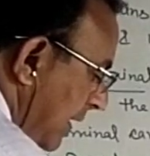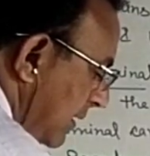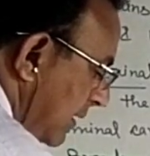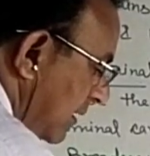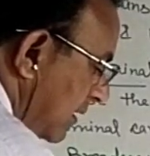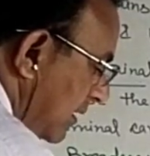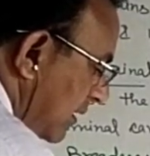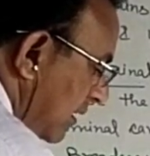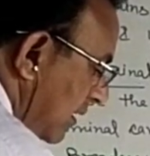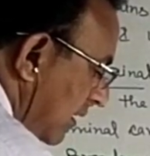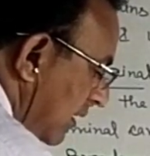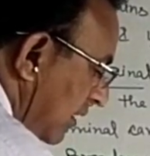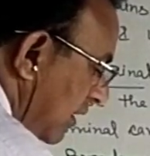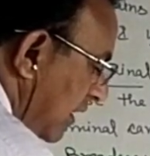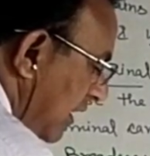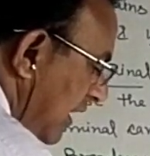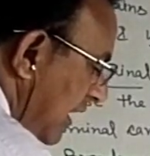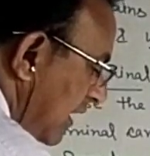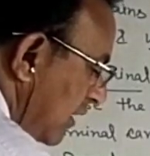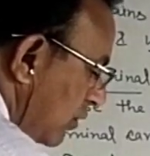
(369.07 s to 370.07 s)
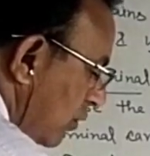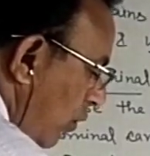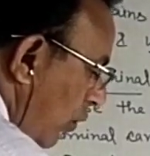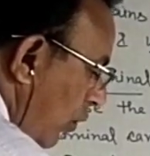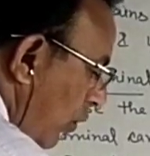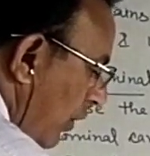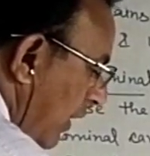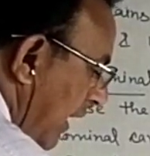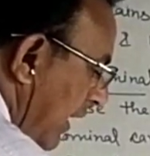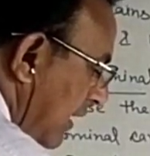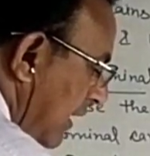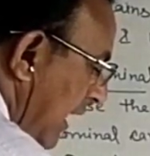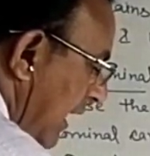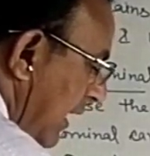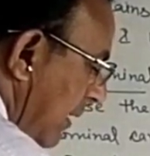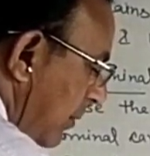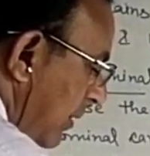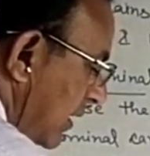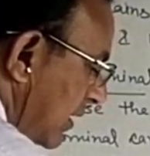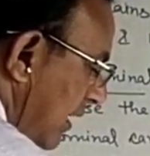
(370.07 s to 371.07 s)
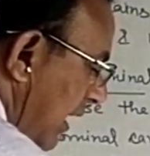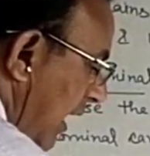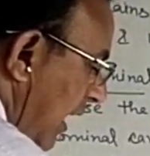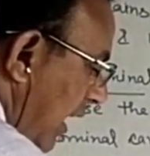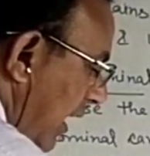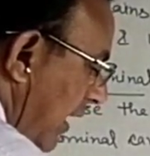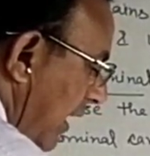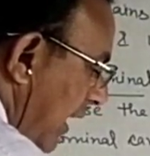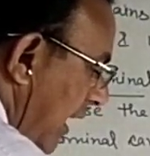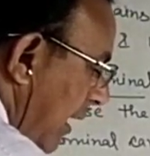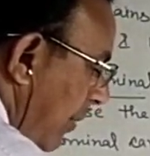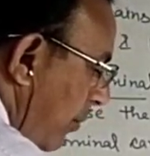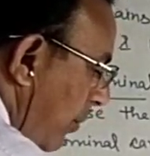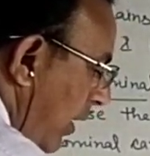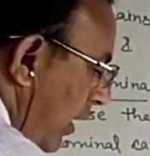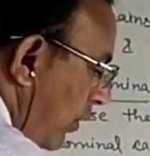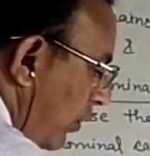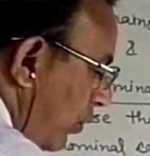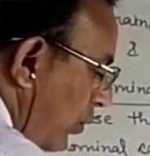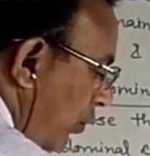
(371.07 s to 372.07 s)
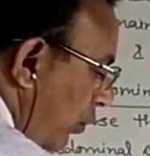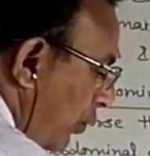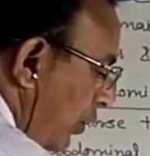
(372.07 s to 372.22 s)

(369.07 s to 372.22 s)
means these organ animals are able to